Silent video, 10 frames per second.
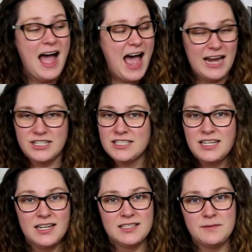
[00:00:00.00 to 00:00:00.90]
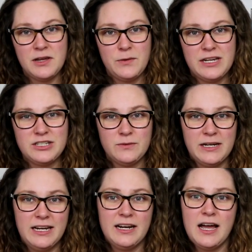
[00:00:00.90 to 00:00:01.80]
I just needed something quick to
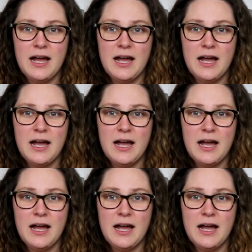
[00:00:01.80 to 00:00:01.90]
read.